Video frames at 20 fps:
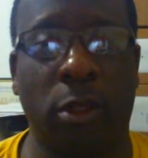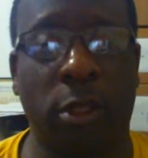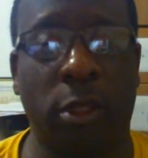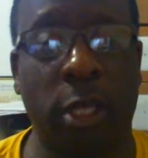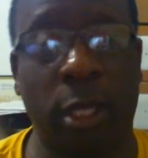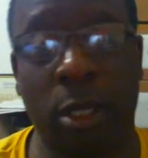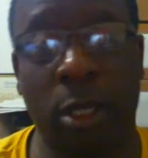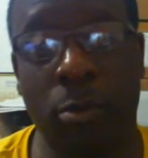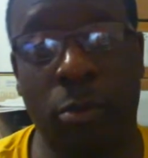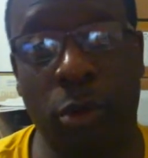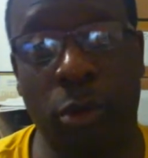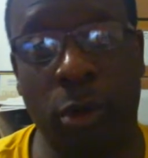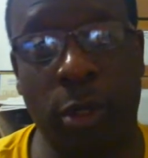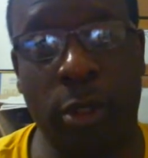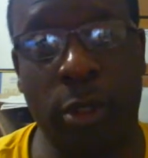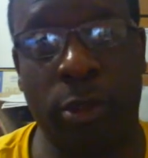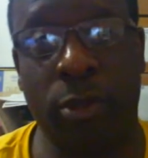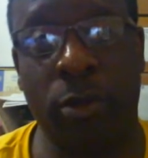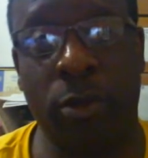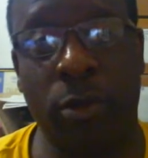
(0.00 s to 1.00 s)
they can put
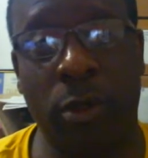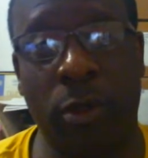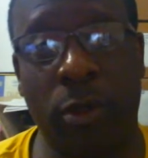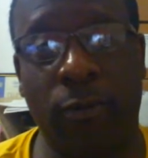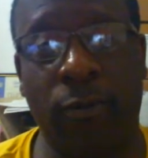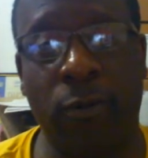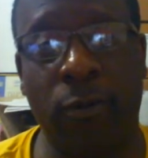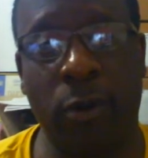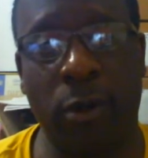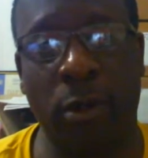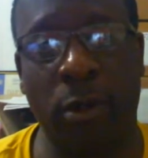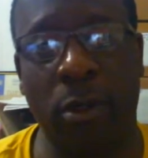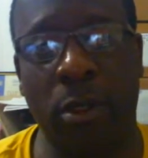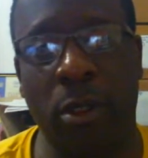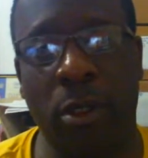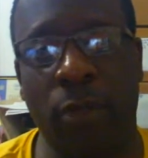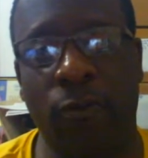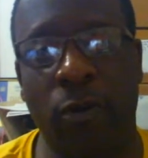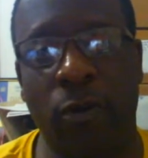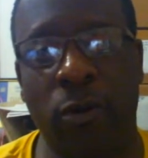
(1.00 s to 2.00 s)
into the
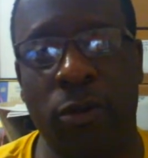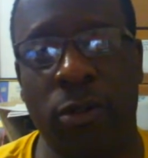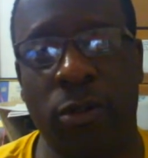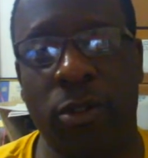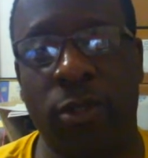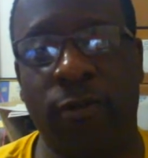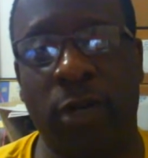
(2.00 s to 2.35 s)
versions